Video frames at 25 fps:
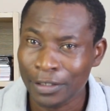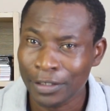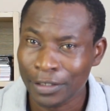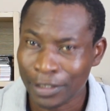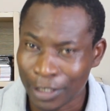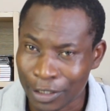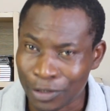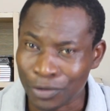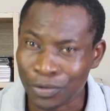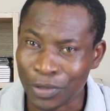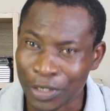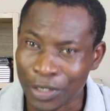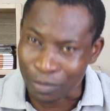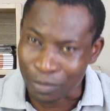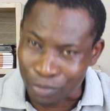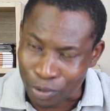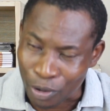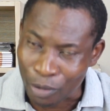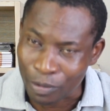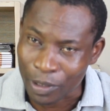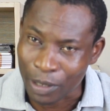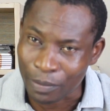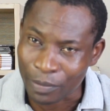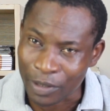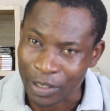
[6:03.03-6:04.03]
That's
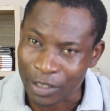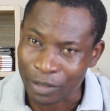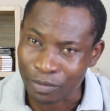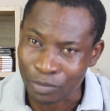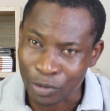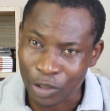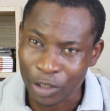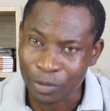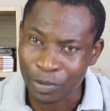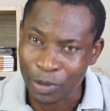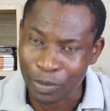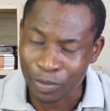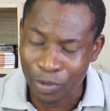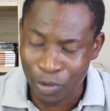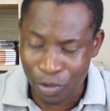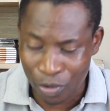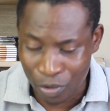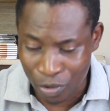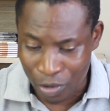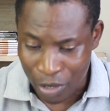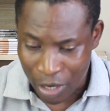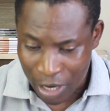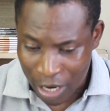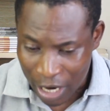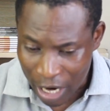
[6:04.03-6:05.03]
problem is. Most
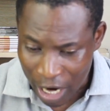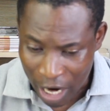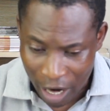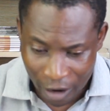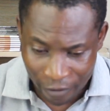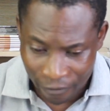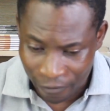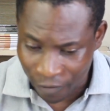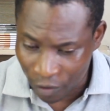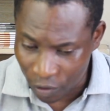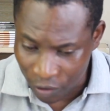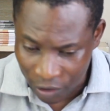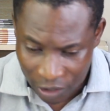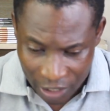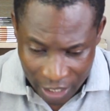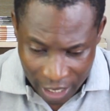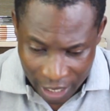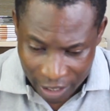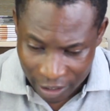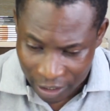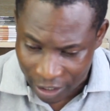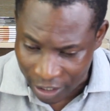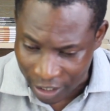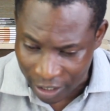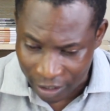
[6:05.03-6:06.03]
people have fizzy
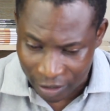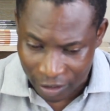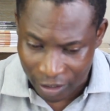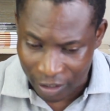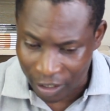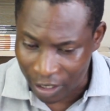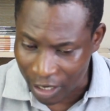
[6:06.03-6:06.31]
ideas.